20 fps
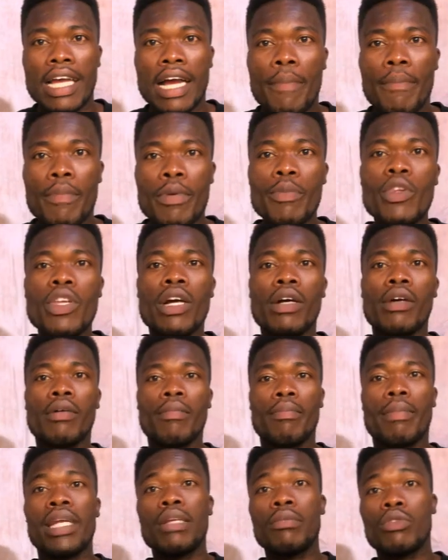a happy minia.
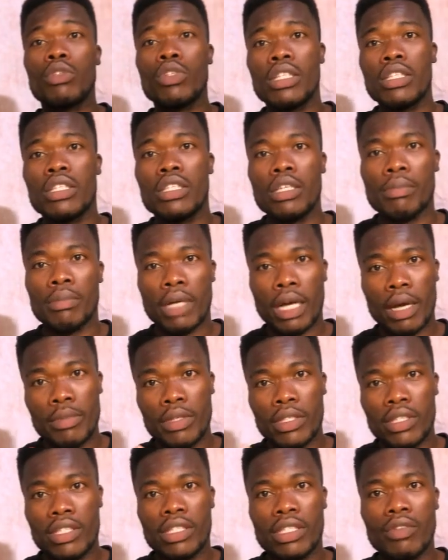My name is the same, I'm
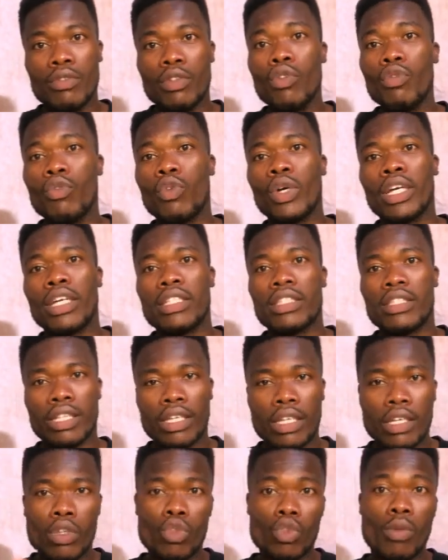Mr. TV. Don't forget,
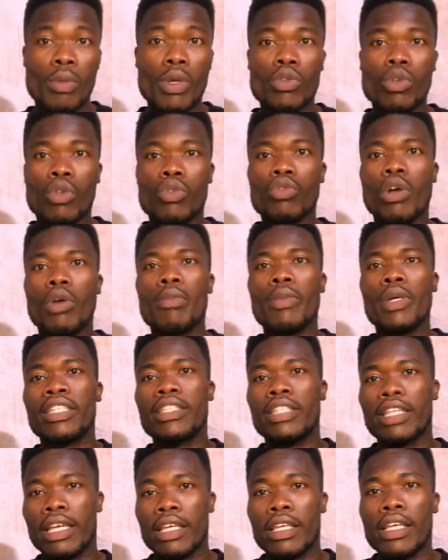so best subscribe,
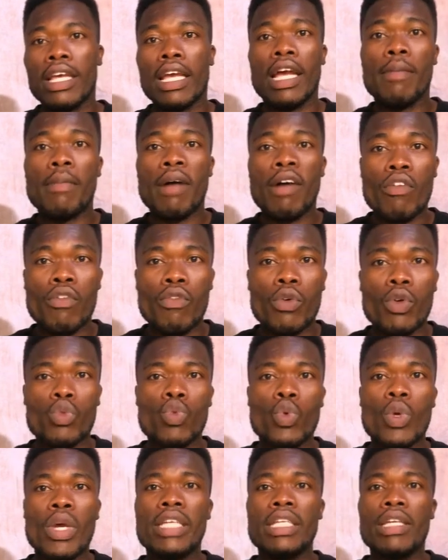best share, and my whole
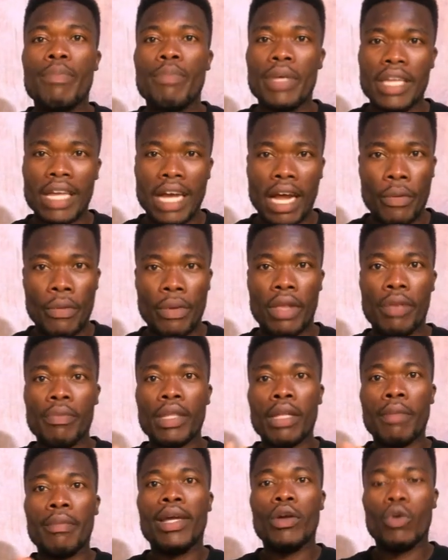first, and you be ashamed.
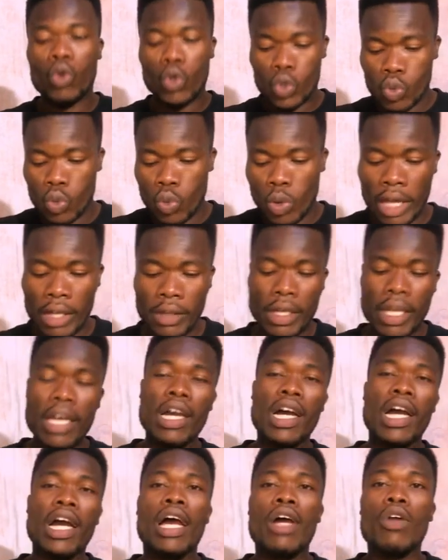My uncle swa,
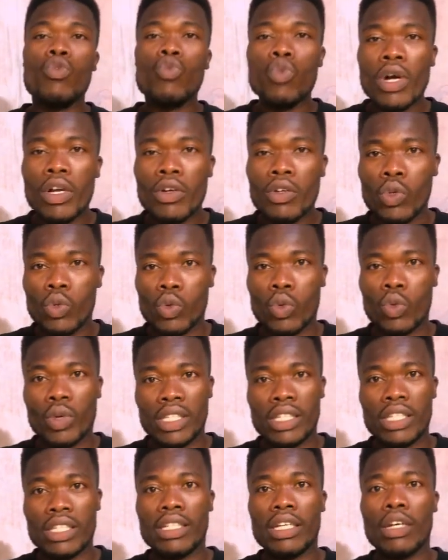a guano,
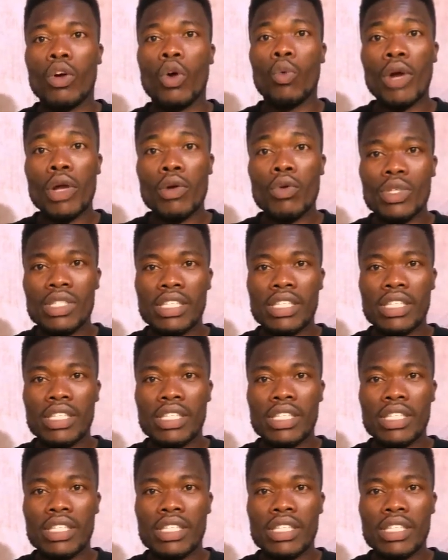what I say, around no